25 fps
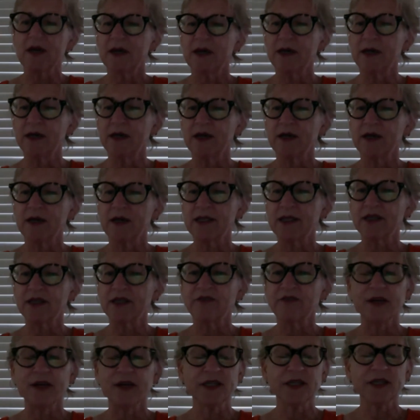
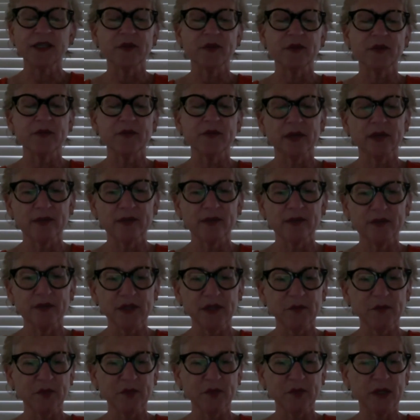identifying some of the rhythms,
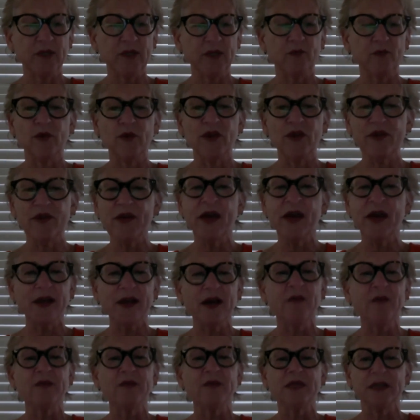but with that
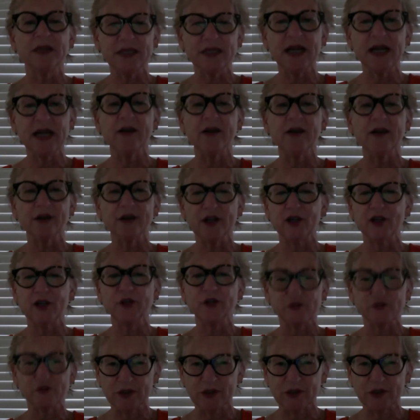comes an entire
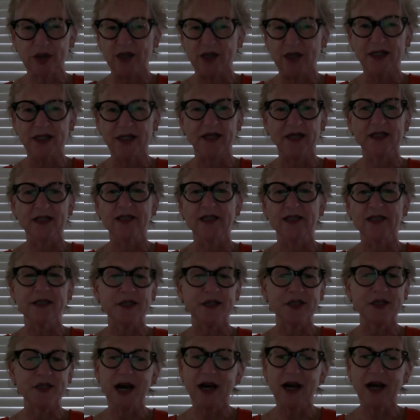cultural context, an
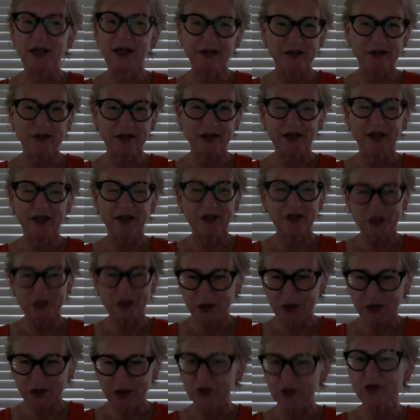entire
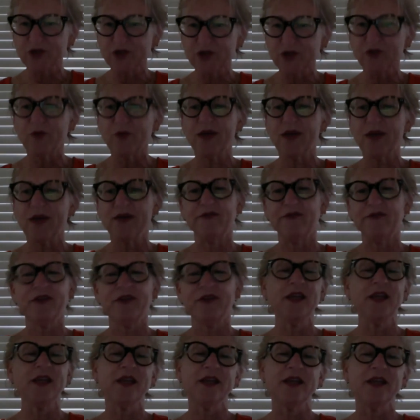social way of
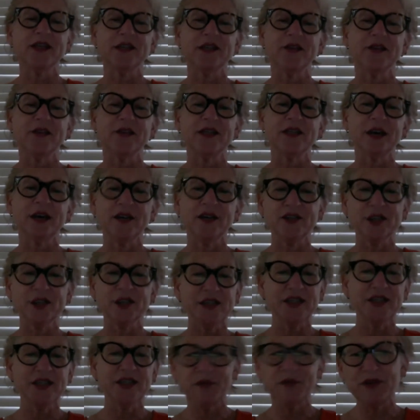thinking. So it's not
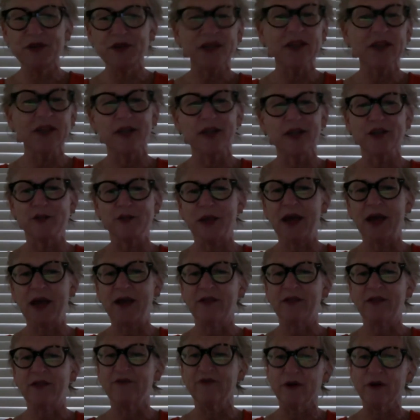just the music that goes
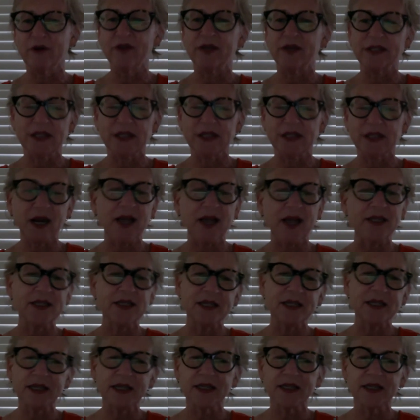back and forth, it's the
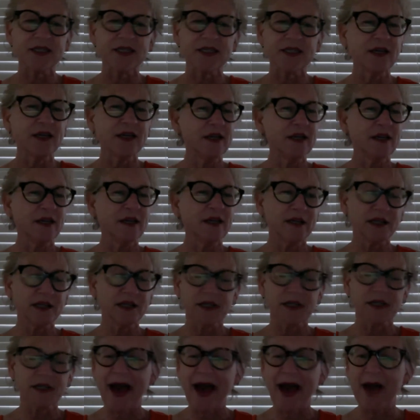ideas, it's
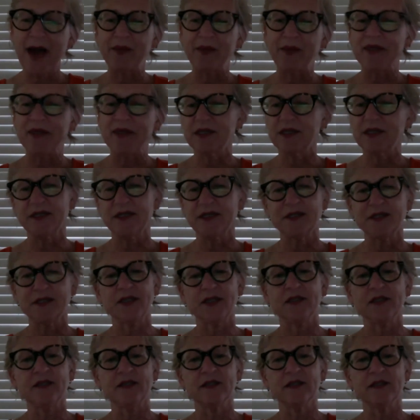the habits, it's
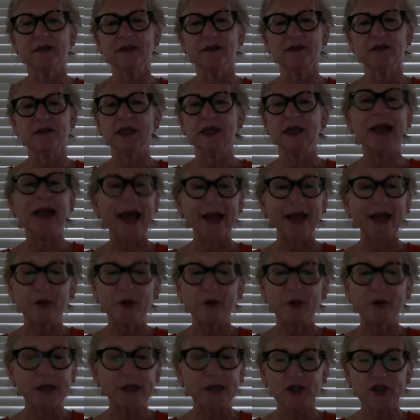the
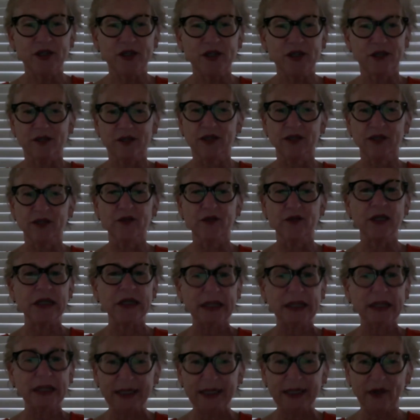language, the
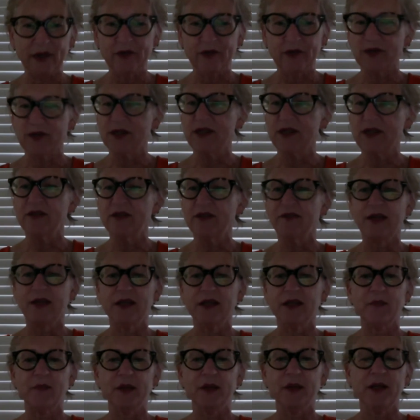lingo that they
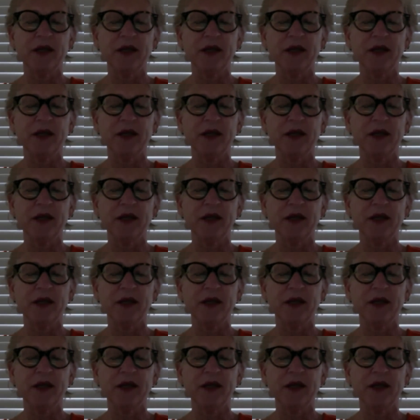develop.